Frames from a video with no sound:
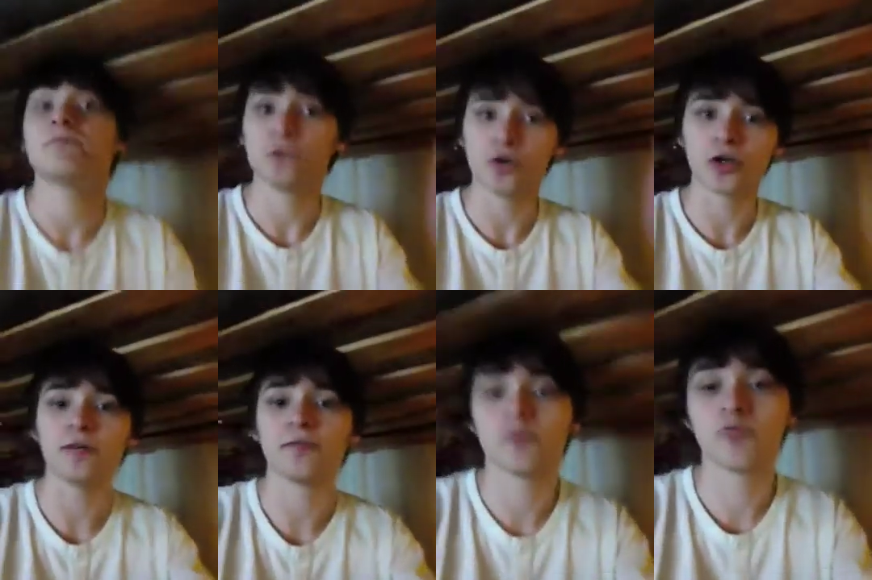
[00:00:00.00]
you
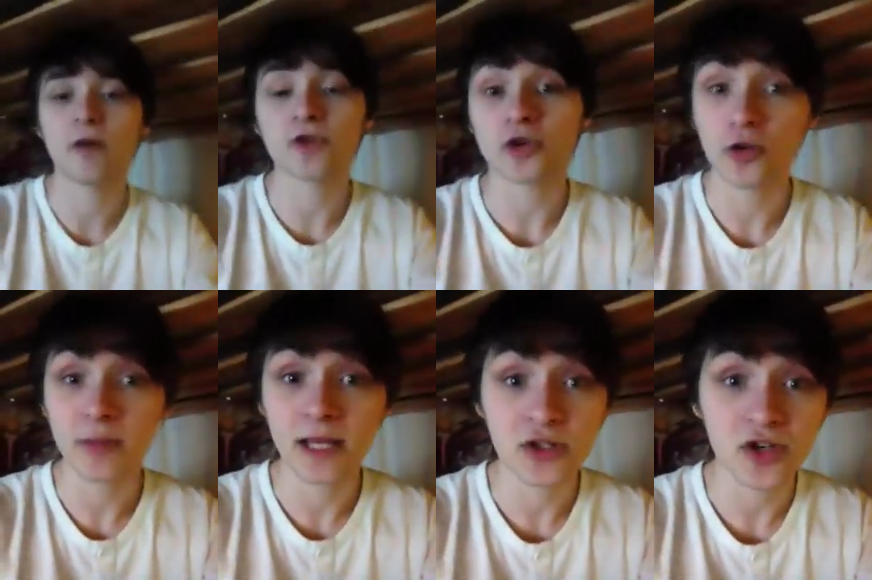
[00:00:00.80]
can whether or not you'd
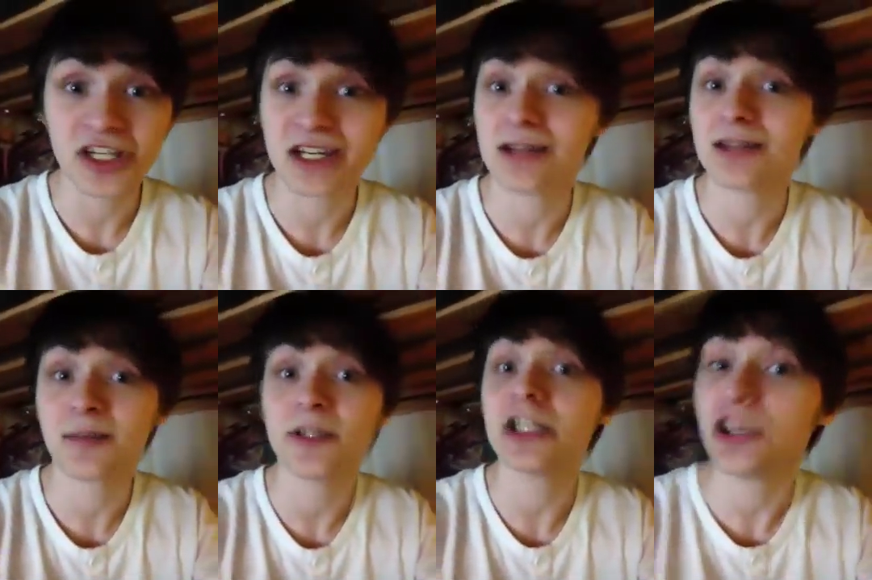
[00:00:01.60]
be interested in
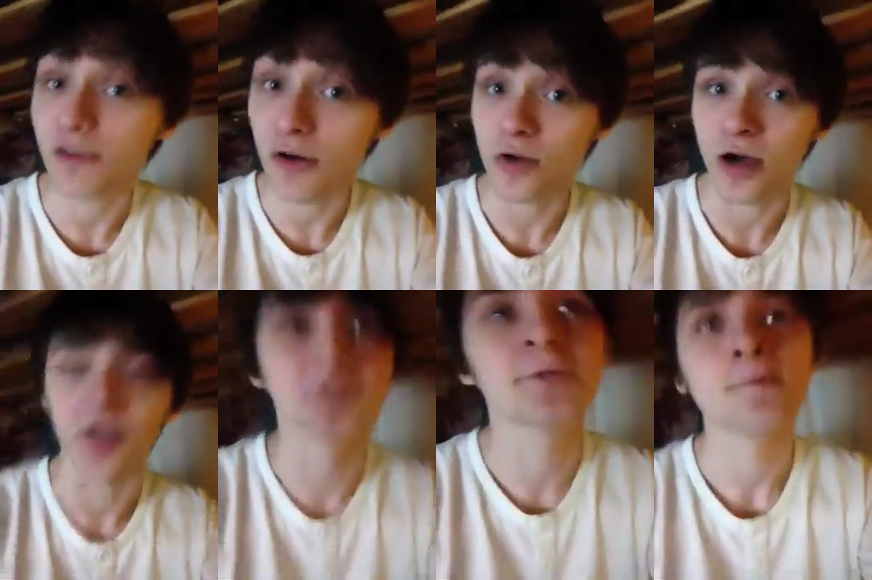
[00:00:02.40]
submitting your own
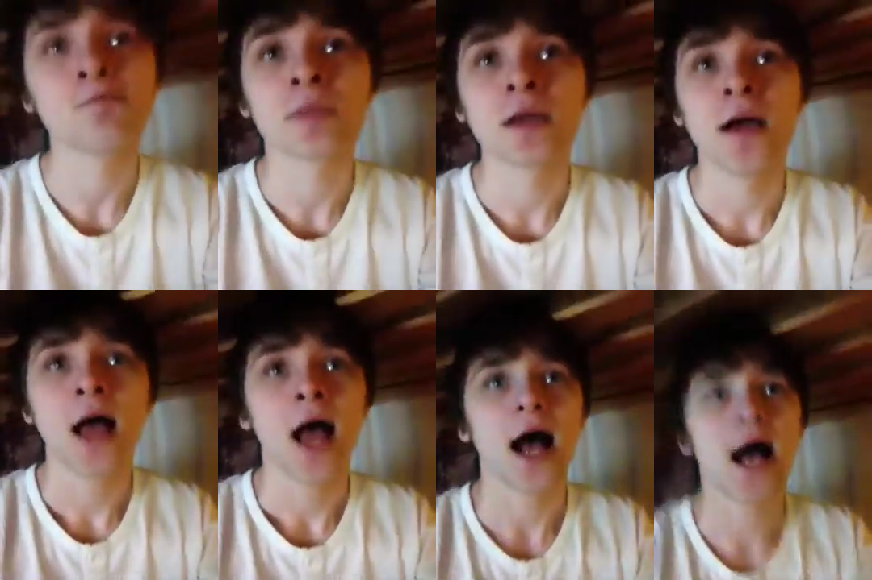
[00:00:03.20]
cards.
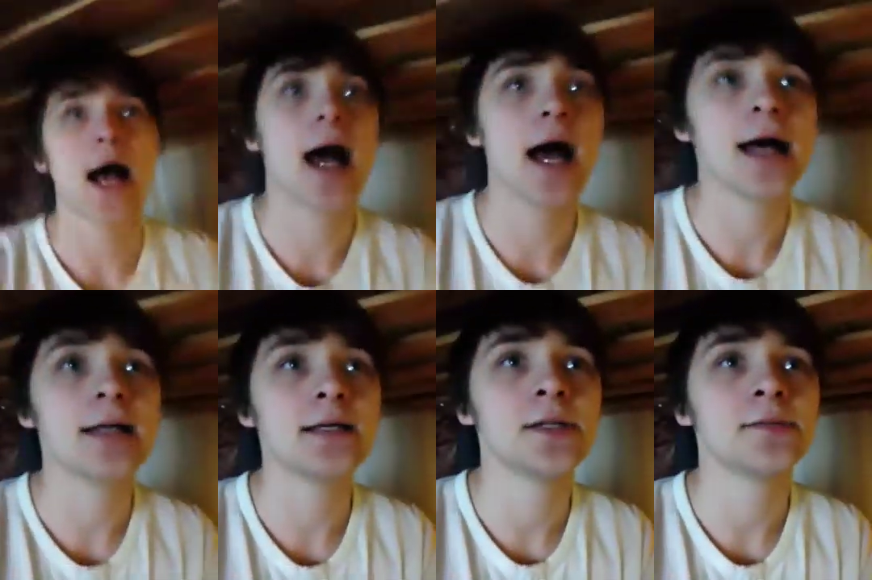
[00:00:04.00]

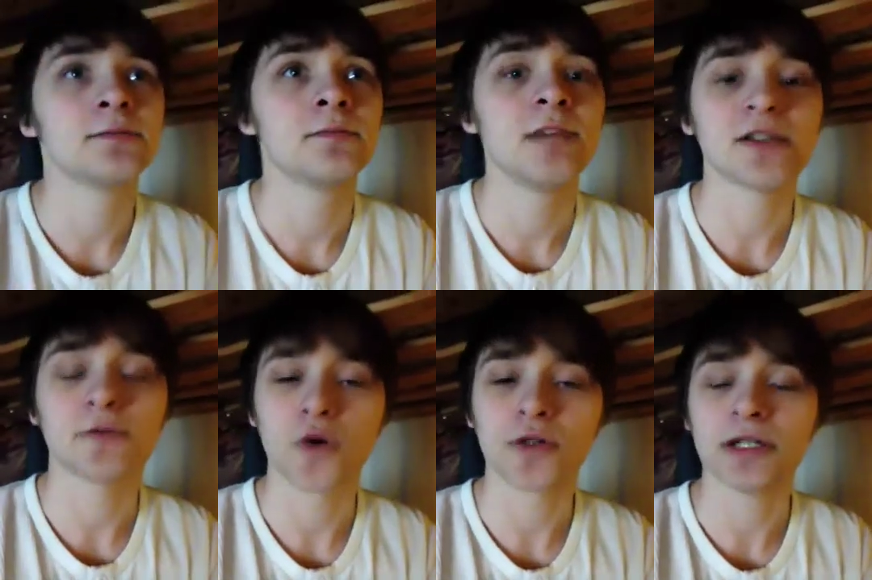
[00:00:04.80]
And yes, of
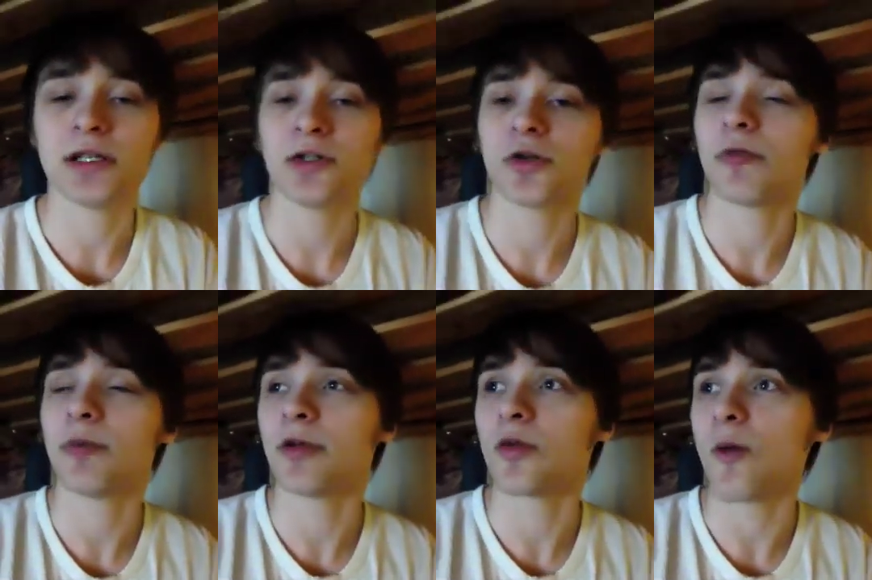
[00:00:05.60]
course, DT story will
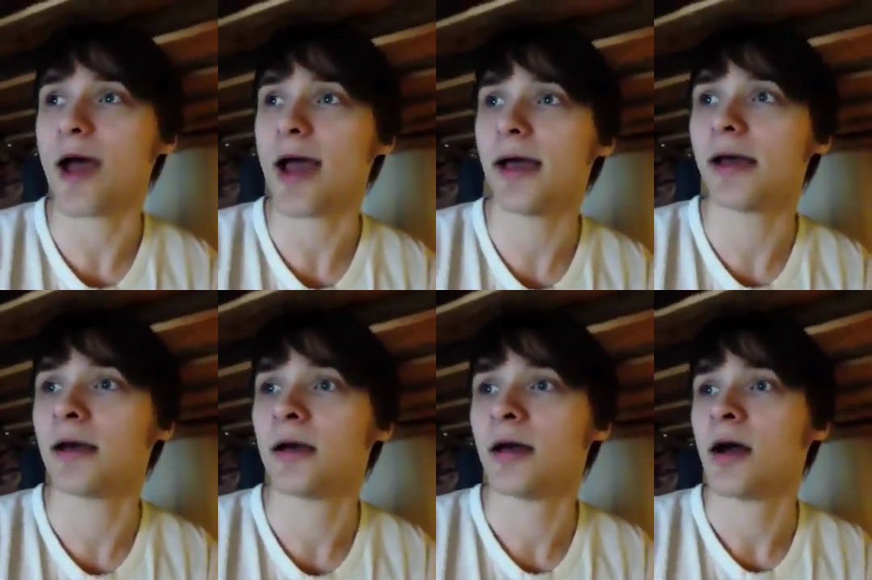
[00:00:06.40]
be on the
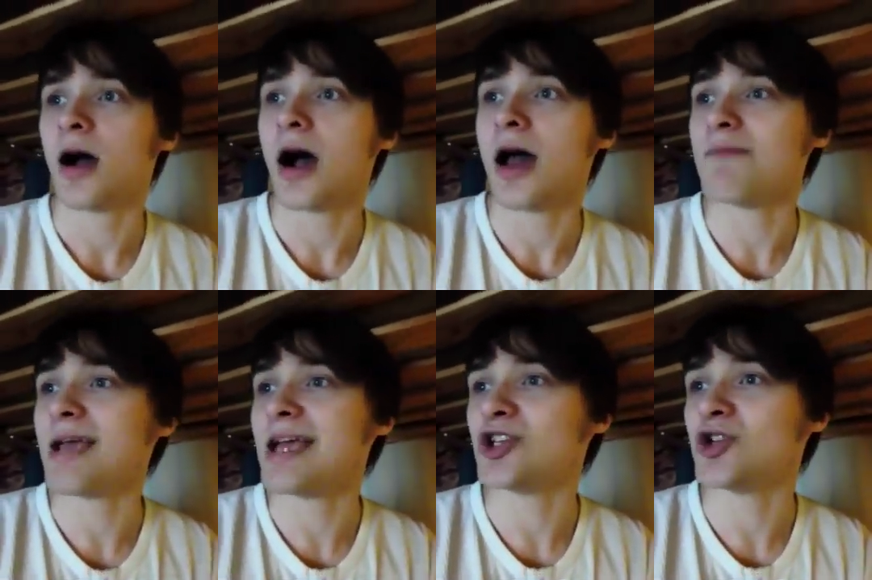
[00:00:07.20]
way. I
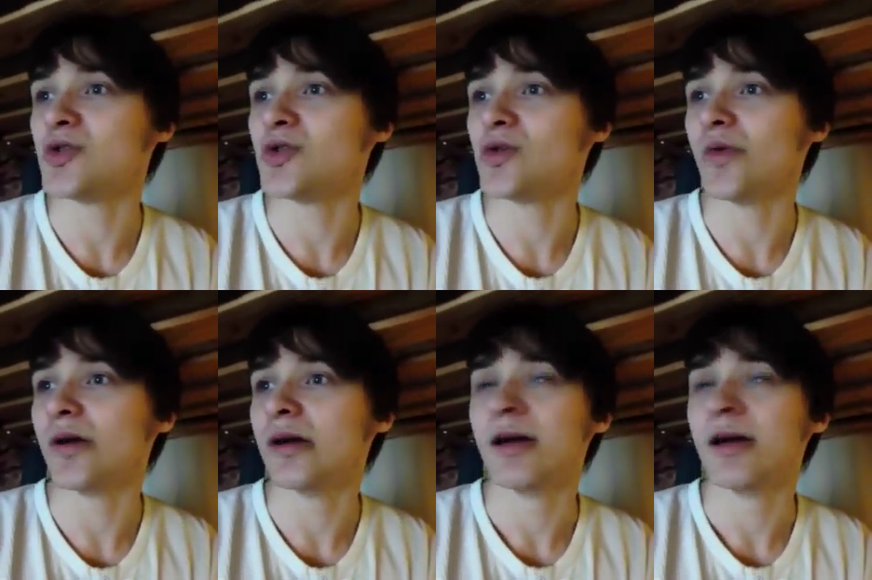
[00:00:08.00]
may do